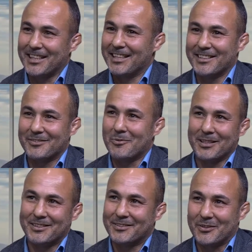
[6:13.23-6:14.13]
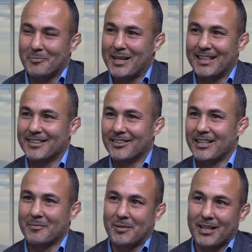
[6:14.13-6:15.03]
clients want it so bad they're
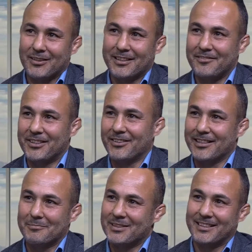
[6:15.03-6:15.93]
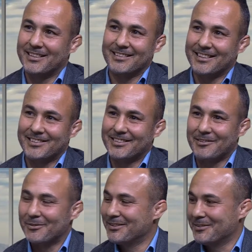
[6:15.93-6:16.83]
like, "But I'll live here," and I'm thinking that's
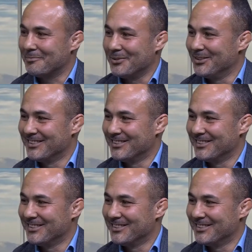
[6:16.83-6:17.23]
not reasonable.